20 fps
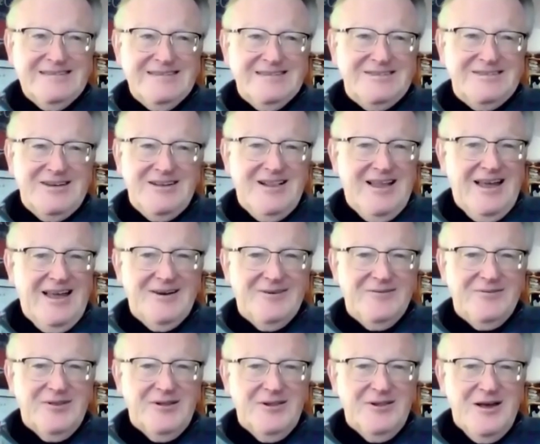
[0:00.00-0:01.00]
shall
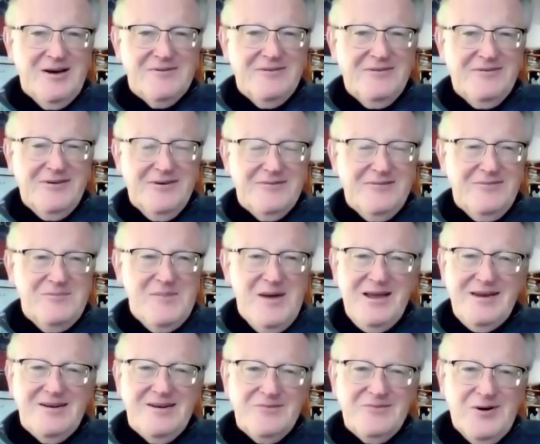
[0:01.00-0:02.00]
have the love of
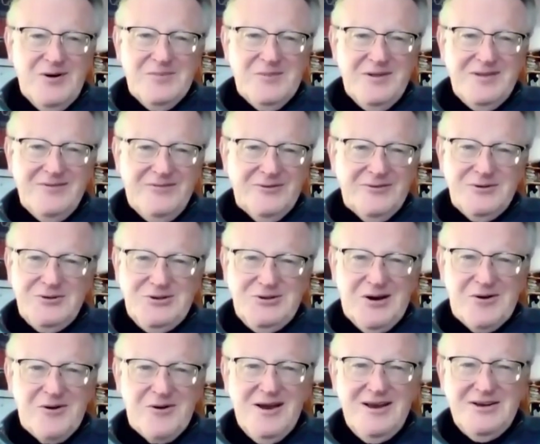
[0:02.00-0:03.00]
men and women for
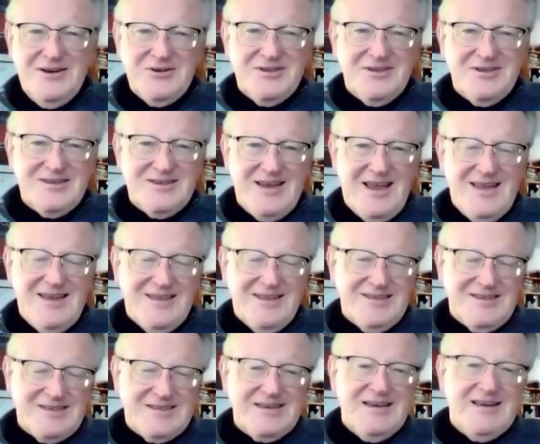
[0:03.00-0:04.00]
generations
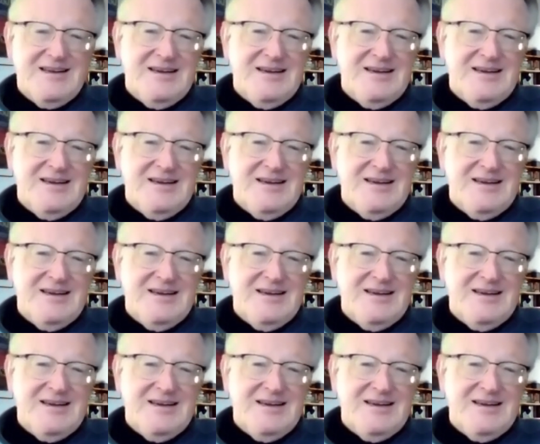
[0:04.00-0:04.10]
hence.